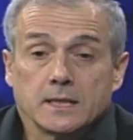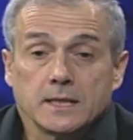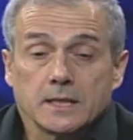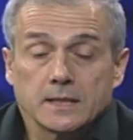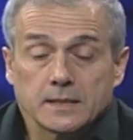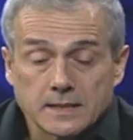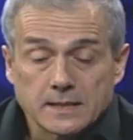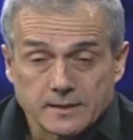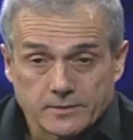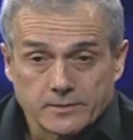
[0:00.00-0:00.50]

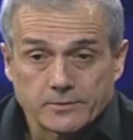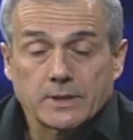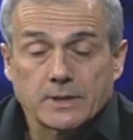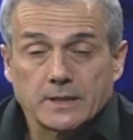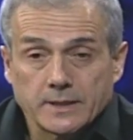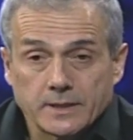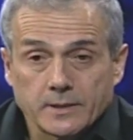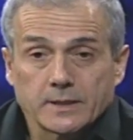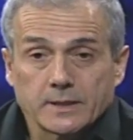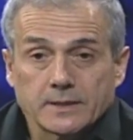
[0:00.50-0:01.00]
it
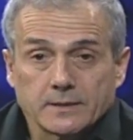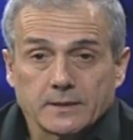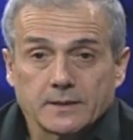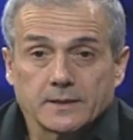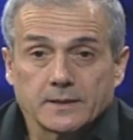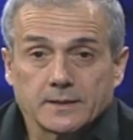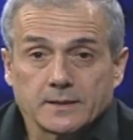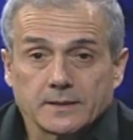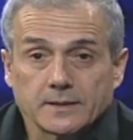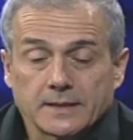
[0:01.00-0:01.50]
really
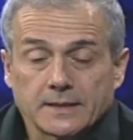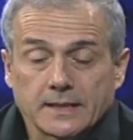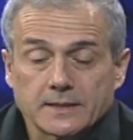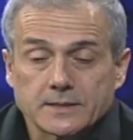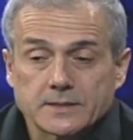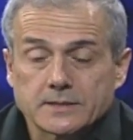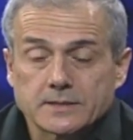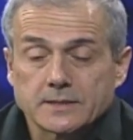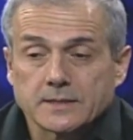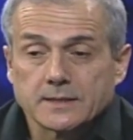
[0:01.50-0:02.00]
uh,
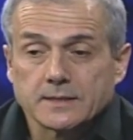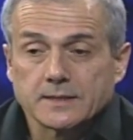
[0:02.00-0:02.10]
gets,